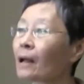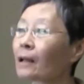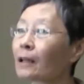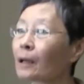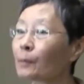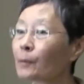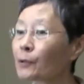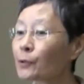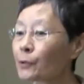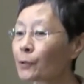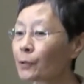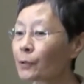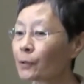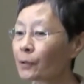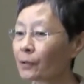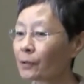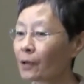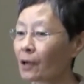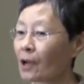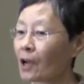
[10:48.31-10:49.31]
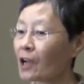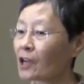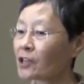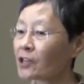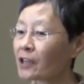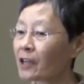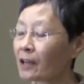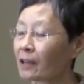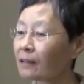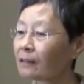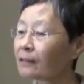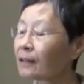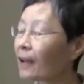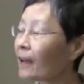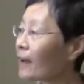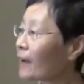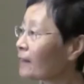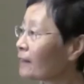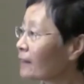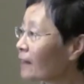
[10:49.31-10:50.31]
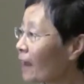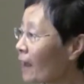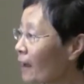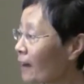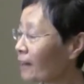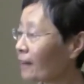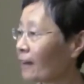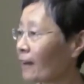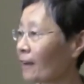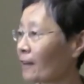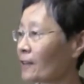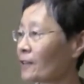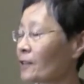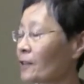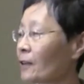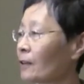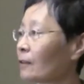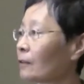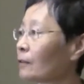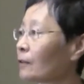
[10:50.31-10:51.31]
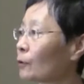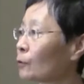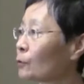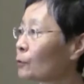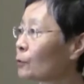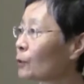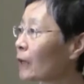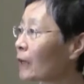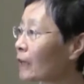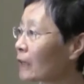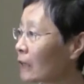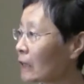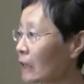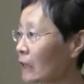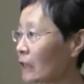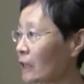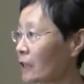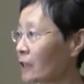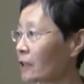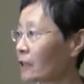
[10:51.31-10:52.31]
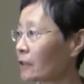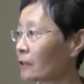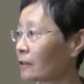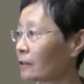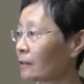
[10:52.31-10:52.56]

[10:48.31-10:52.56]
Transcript: Number two, Qin antagonized the ruling elite,